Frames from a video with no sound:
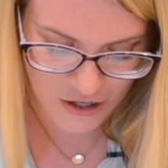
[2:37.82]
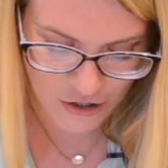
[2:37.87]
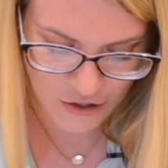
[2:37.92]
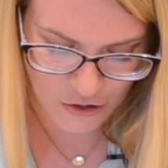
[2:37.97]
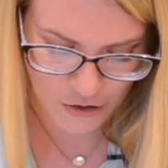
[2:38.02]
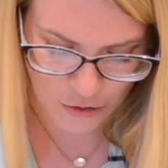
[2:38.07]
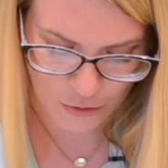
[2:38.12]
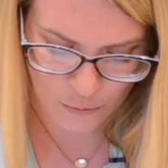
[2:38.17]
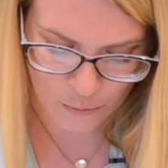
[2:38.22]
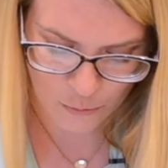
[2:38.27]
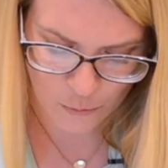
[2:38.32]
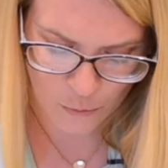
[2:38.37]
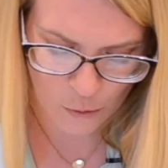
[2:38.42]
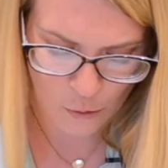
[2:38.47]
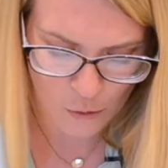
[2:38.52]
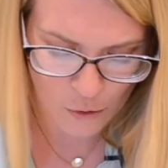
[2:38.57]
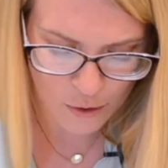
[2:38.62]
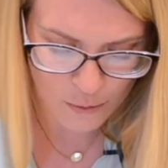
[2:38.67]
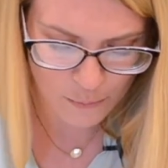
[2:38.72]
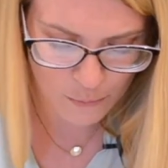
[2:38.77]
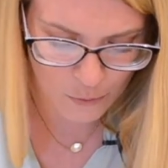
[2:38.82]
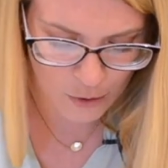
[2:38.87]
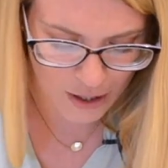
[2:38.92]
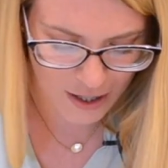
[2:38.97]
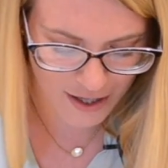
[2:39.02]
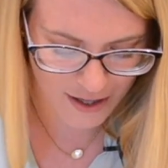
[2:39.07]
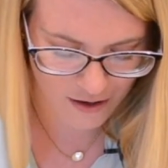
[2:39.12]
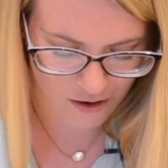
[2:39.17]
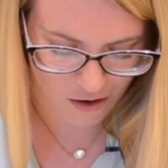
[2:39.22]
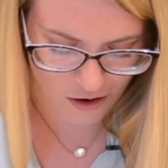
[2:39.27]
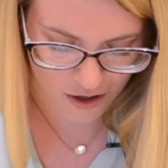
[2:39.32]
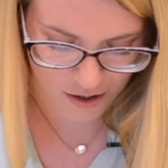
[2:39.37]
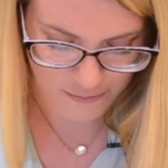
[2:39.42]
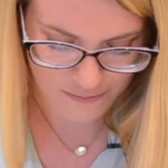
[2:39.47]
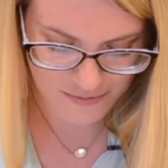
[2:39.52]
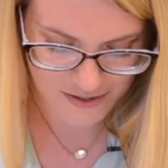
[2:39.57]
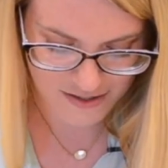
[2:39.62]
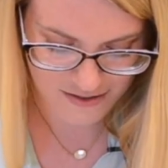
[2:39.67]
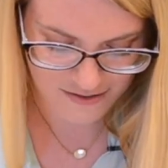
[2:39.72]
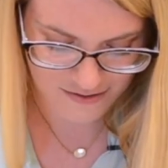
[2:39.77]
your warm, wide
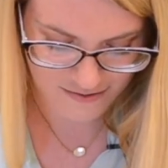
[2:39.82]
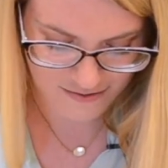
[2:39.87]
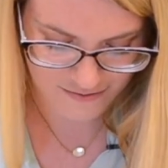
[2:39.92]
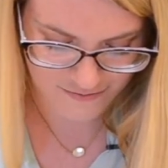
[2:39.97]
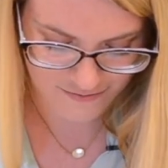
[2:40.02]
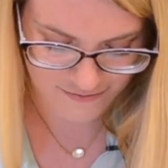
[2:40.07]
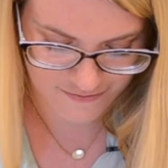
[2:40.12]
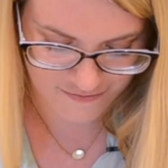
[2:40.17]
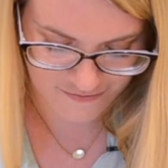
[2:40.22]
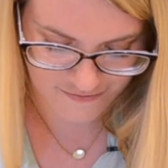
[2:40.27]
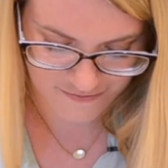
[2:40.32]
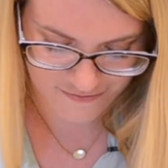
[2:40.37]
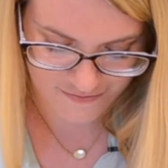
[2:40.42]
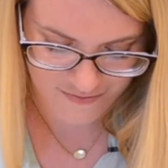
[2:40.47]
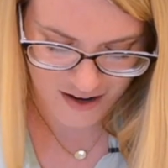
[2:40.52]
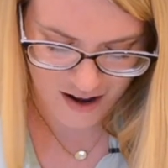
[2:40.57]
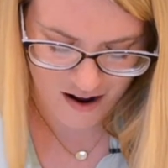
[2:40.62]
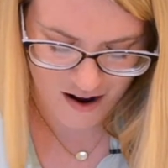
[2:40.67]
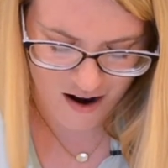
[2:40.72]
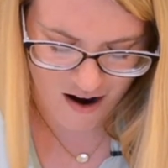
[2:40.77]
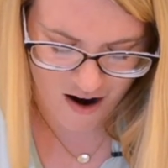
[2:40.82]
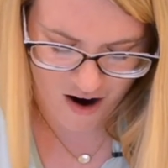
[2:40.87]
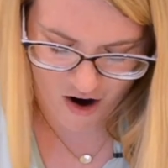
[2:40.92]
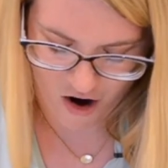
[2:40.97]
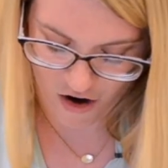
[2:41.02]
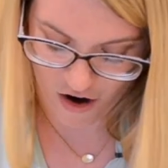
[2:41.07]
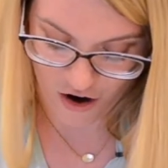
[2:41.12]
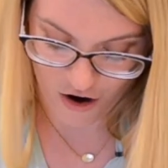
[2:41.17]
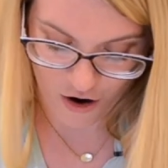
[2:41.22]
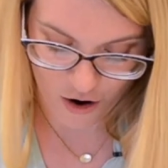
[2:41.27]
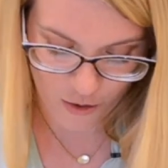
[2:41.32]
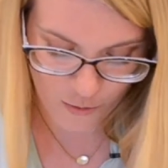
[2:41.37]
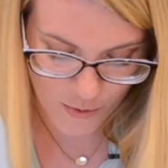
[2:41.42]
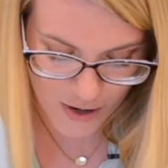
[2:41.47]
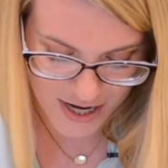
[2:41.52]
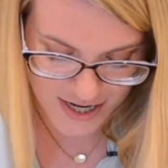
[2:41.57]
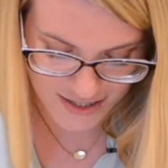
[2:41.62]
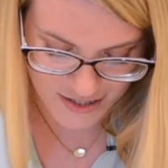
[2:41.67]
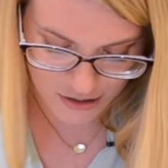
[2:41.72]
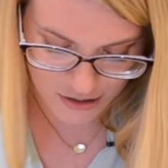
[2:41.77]
arms are always